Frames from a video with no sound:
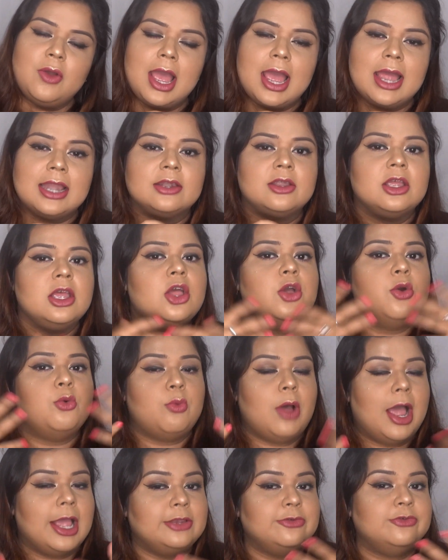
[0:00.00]
and
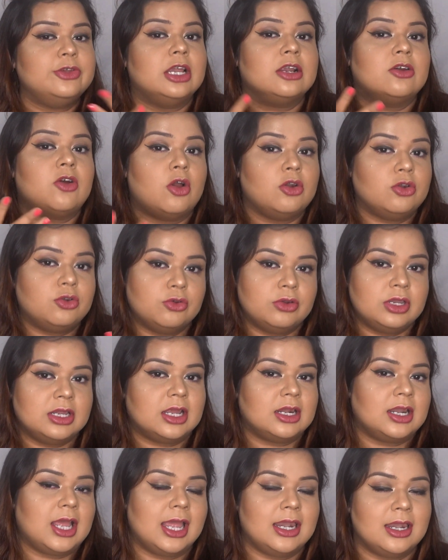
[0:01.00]
while we are contouring
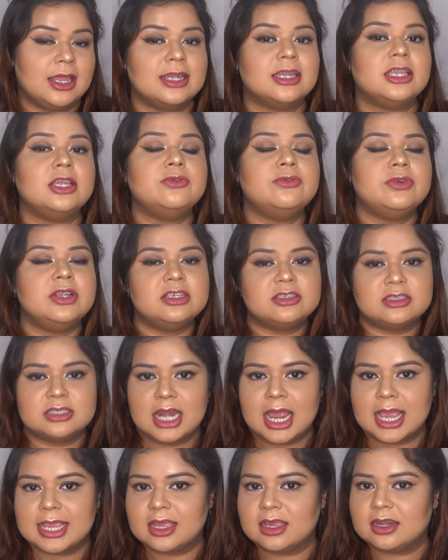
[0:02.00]
and highlighting, we'll
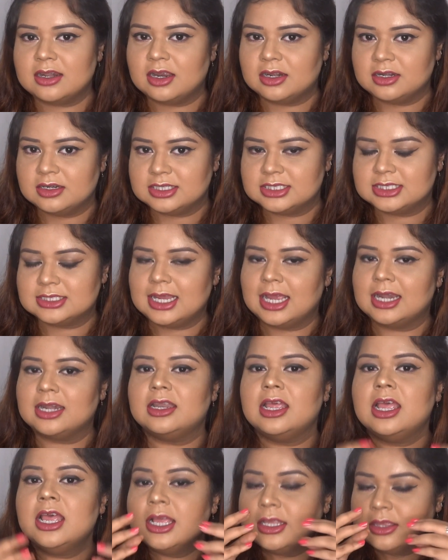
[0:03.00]
try and
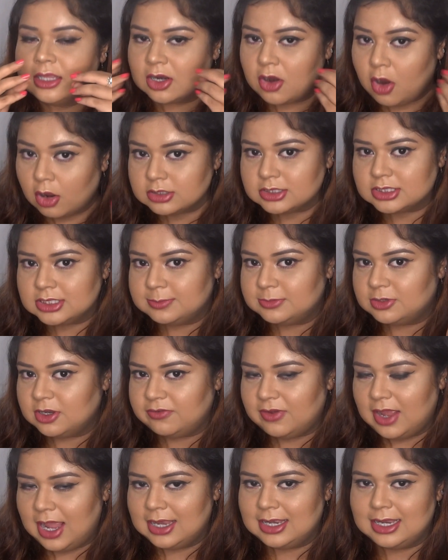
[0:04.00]
understand the concept
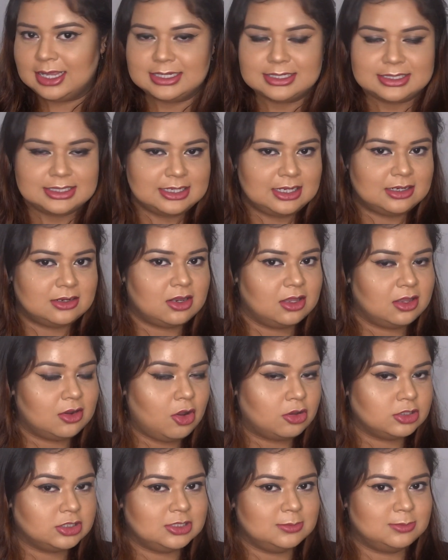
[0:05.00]
of highlighting and the
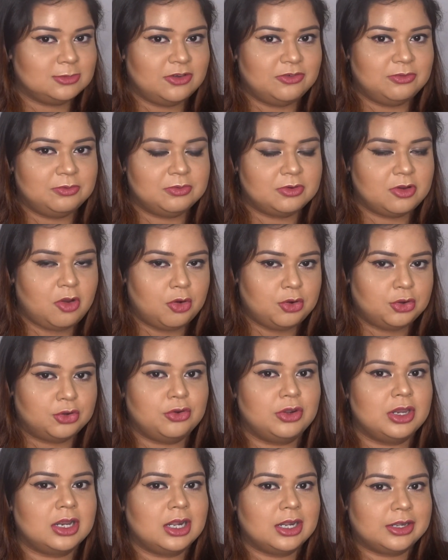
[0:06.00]
concept of
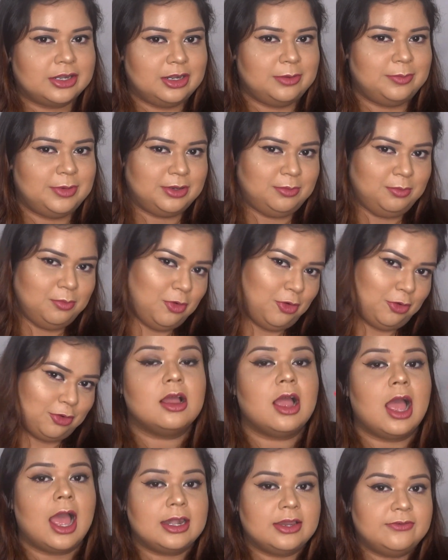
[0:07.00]
contouring a little bit
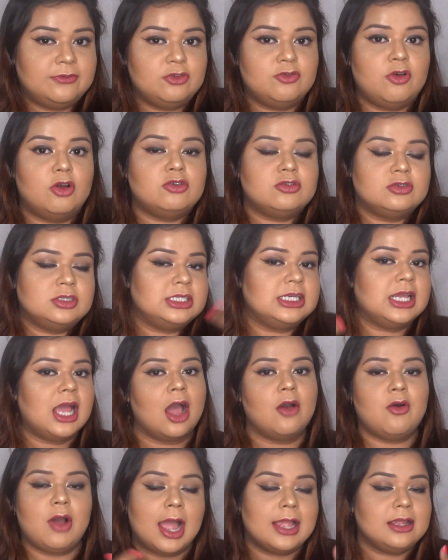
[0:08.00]
more. And if you want to see
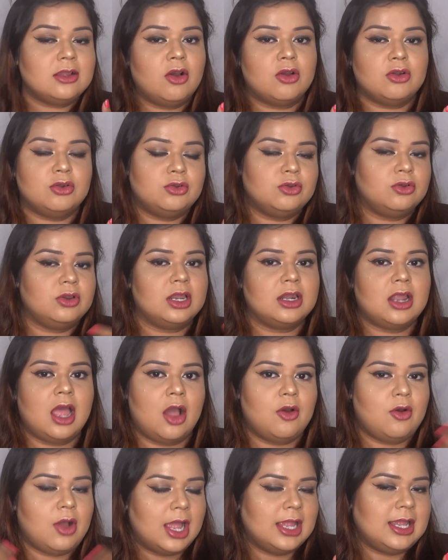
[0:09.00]
how I contour and
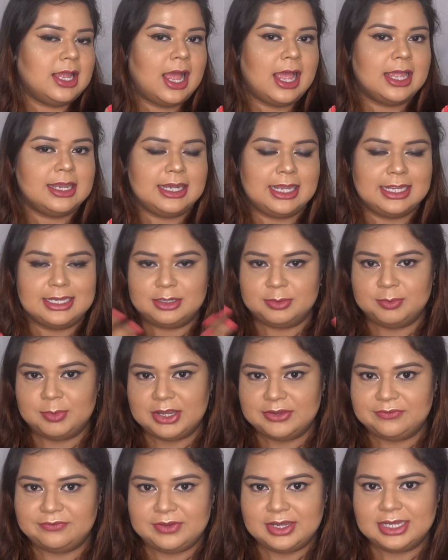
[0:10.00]
how I highlight
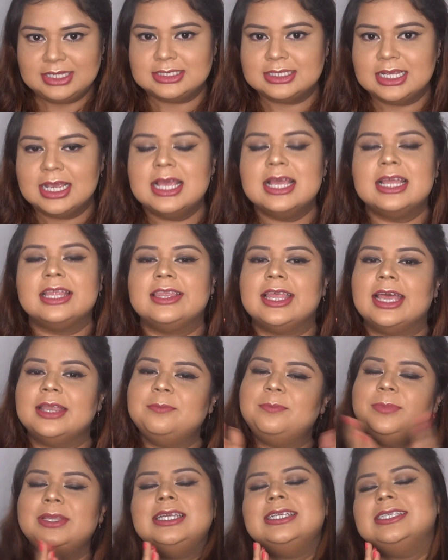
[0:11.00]
my face,
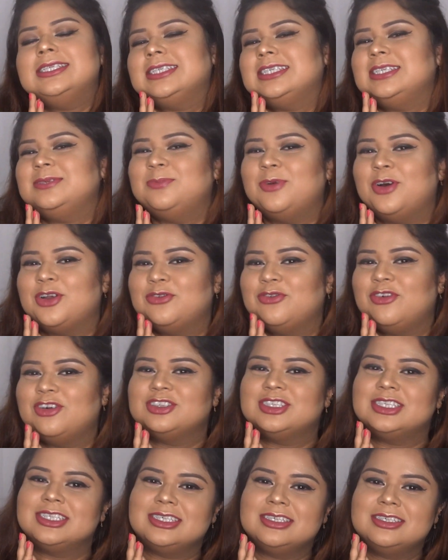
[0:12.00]
then please keep on
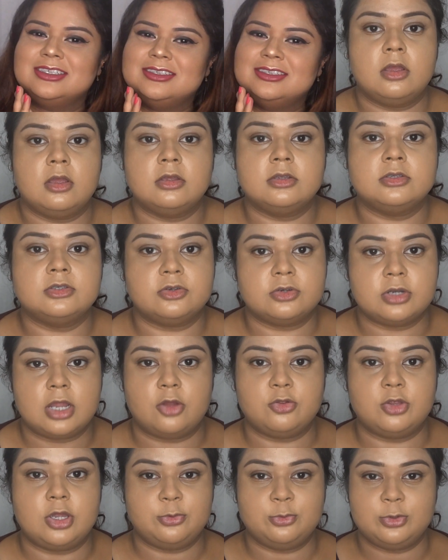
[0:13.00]
watching. So
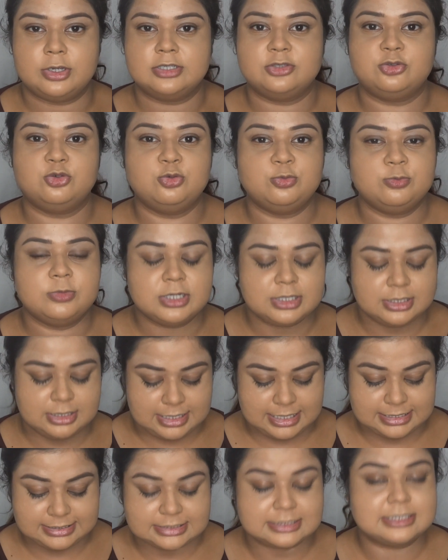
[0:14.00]
now that we are zoomed
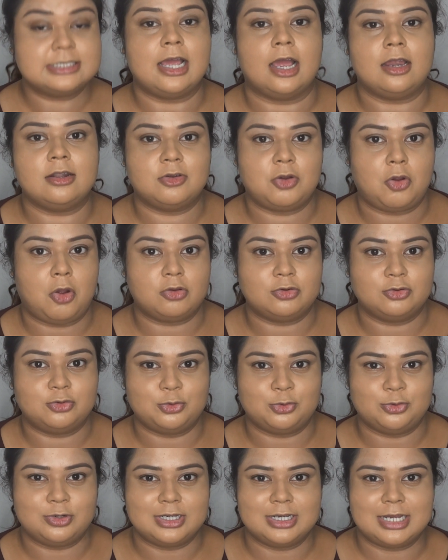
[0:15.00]
in, let's start
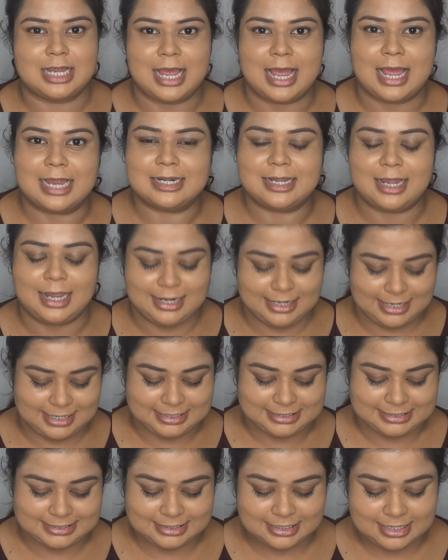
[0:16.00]
contouring and
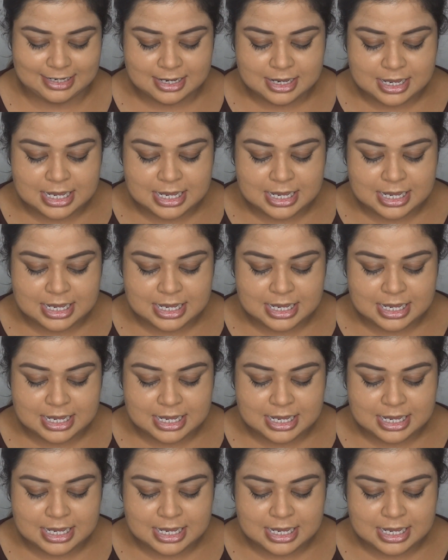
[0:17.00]
highlighting.